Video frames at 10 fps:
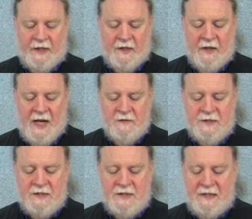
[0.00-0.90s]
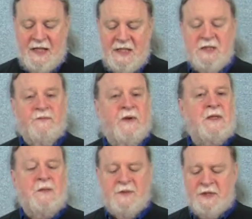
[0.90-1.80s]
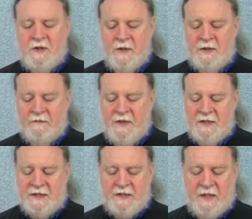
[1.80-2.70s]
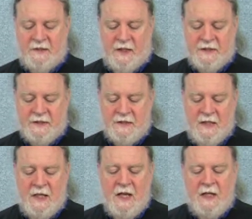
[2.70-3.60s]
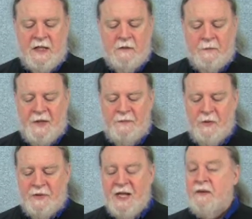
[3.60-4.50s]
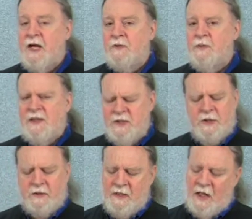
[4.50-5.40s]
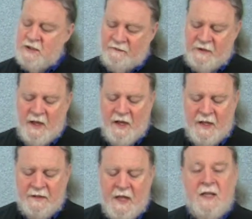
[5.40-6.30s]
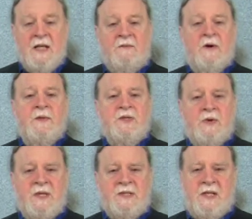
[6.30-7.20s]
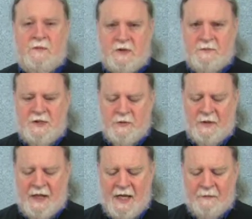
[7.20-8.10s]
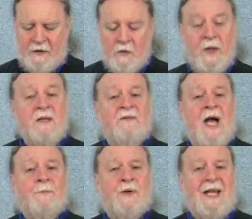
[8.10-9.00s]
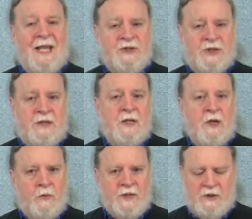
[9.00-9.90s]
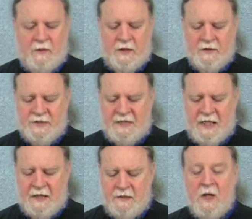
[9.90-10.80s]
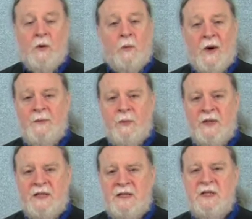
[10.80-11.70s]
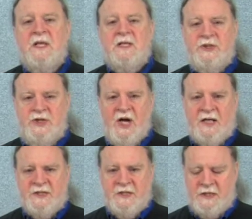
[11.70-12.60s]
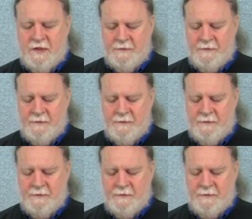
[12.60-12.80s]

in our houses, and they as friendly bestowing their venison on us. They are people without any religion or knowledge of God, yet very trusty, which means reliable, quick of apprehension, quick to understand, ripe witted, just.